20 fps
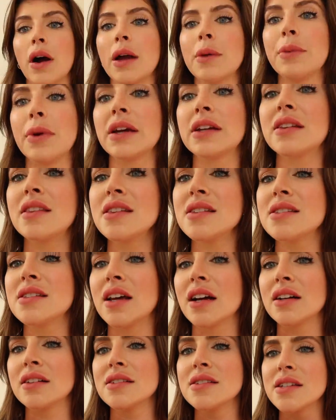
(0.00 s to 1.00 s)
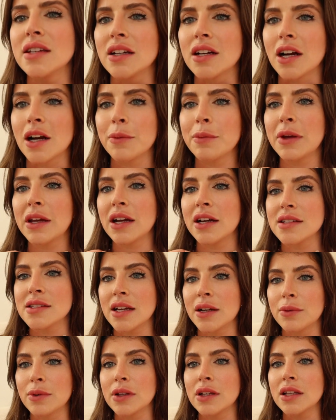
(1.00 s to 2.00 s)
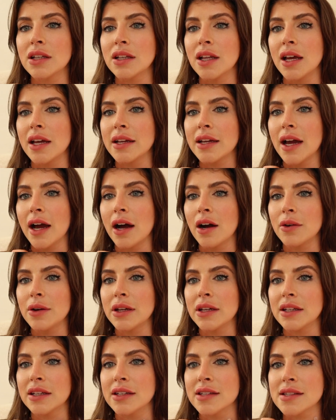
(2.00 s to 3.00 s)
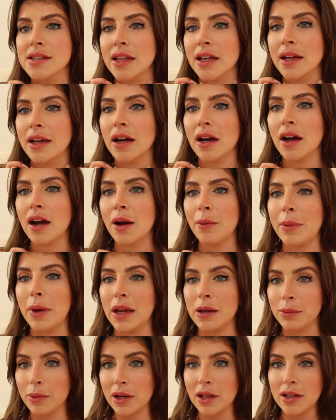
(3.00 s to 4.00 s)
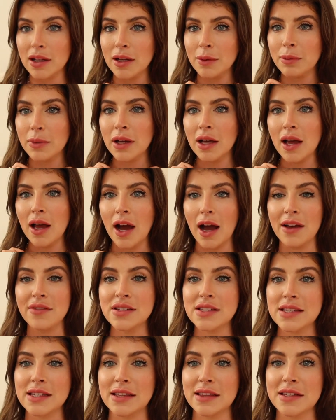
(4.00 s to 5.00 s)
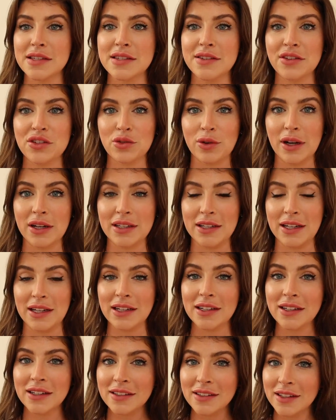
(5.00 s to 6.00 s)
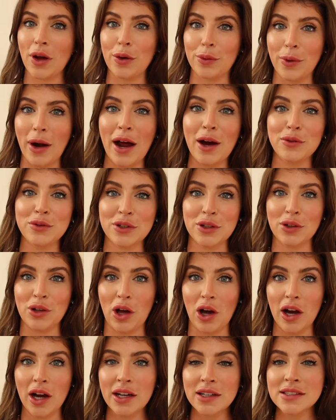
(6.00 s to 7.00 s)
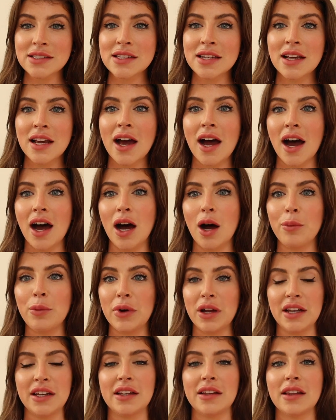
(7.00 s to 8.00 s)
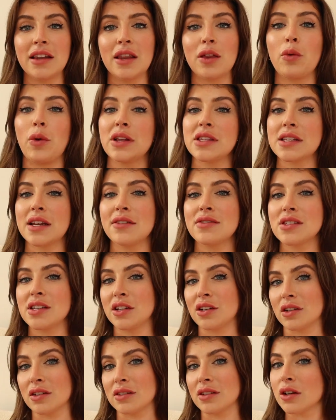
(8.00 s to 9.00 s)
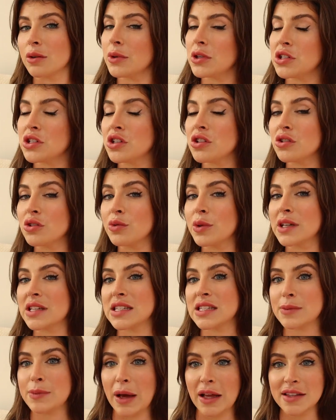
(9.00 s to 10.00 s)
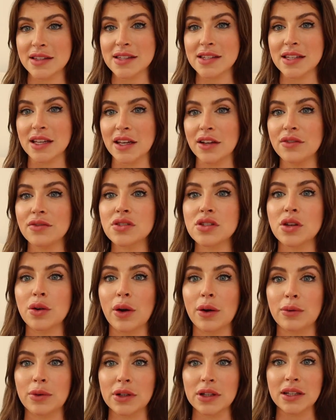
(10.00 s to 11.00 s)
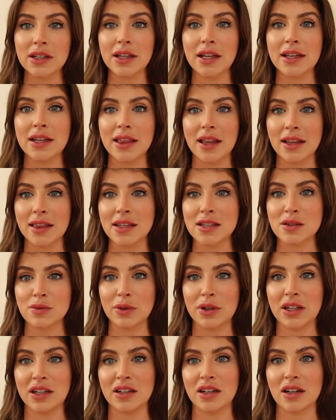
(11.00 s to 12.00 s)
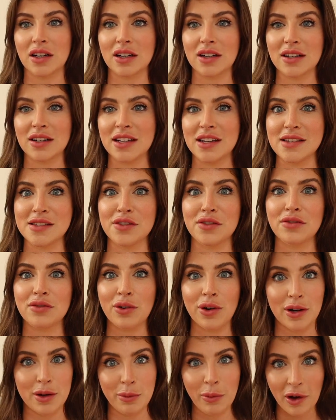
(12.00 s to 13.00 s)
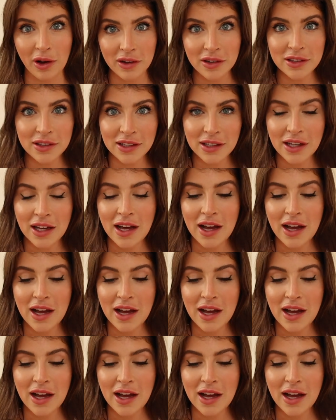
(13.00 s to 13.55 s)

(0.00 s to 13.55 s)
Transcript: I picked this necklace here because I really like how it is like a paperclip. I've seen this trending around a lot, um, but the ones that I've seen are a little bit too expensive. So I really like that this one here is affordable.